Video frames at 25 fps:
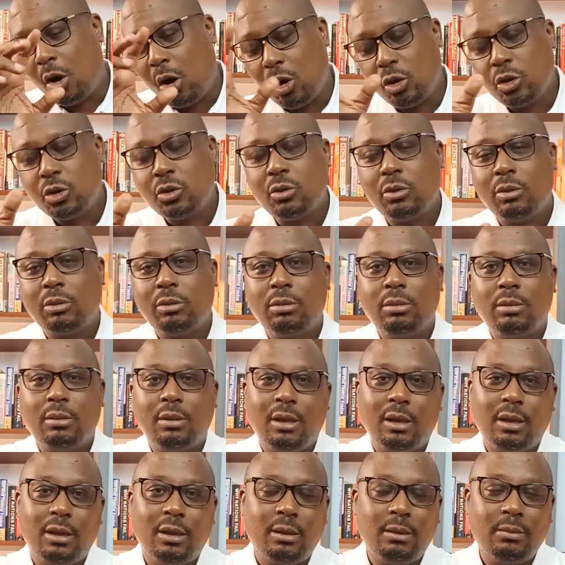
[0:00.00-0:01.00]
Also,
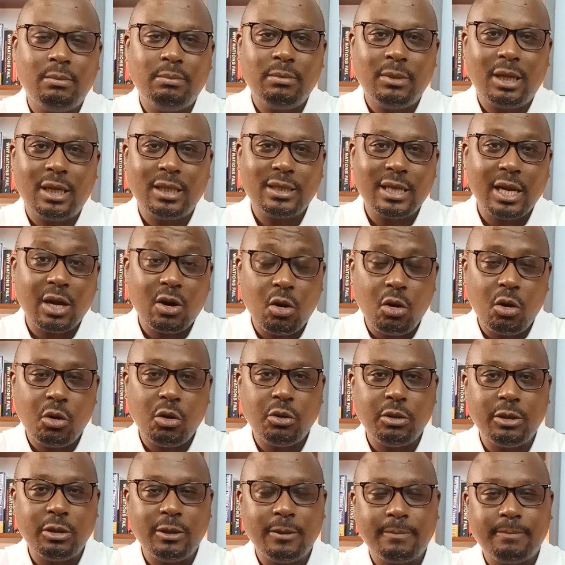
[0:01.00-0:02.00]
as I
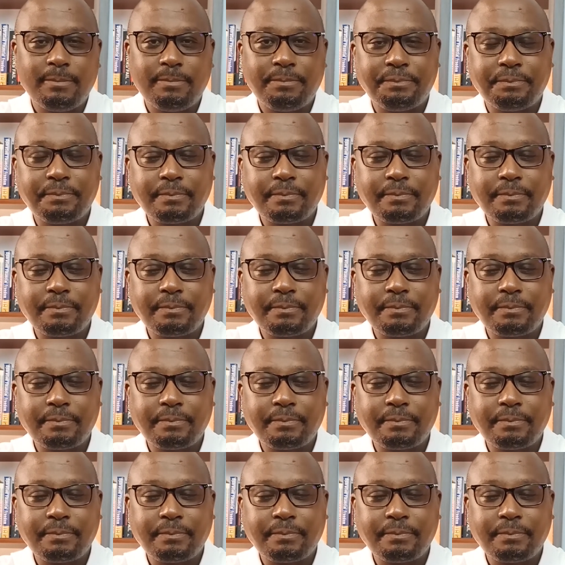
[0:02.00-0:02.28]
conclude,